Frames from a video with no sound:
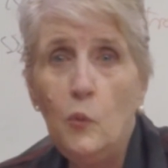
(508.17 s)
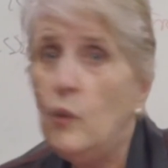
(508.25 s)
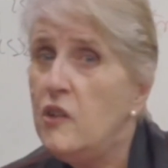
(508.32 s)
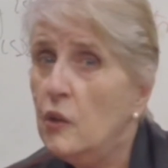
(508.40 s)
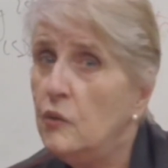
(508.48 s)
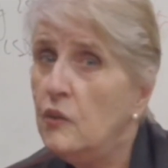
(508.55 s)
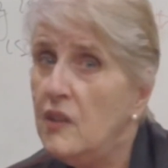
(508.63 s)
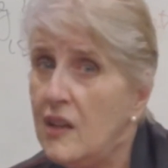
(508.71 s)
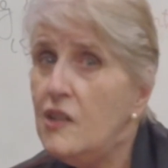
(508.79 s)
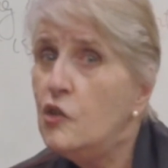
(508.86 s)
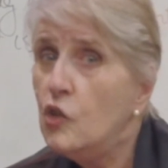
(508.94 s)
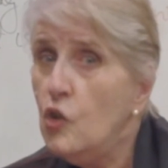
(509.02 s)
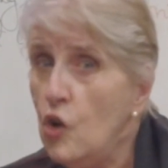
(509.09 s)
We don't
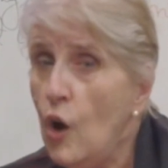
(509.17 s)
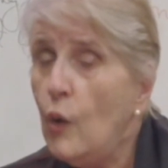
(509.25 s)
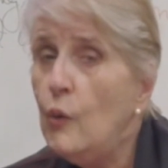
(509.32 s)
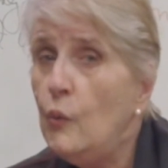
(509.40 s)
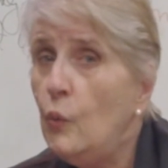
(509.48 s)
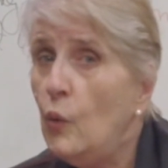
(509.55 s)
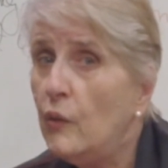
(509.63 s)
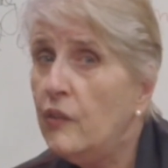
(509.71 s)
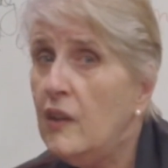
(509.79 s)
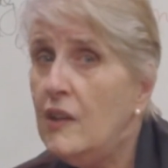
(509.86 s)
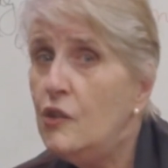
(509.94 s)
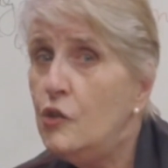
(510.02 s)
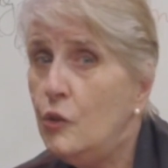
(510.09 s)
need to know what
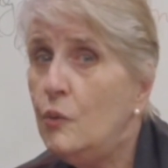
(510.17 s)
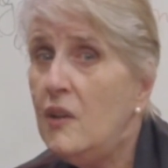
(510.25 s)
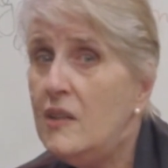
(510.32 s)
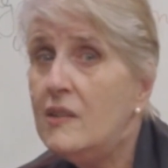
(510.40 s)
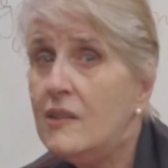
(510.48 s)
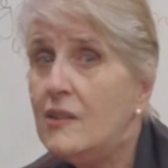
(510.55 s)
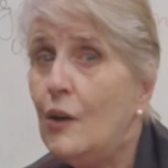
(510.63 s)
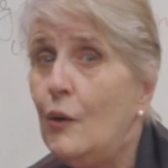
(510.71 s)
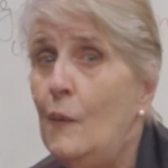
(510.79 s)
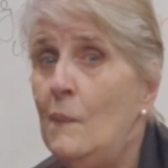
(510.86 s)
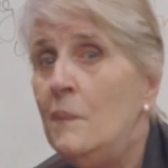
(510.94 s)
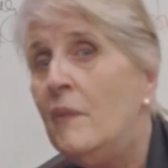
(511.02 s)
the issue is, though.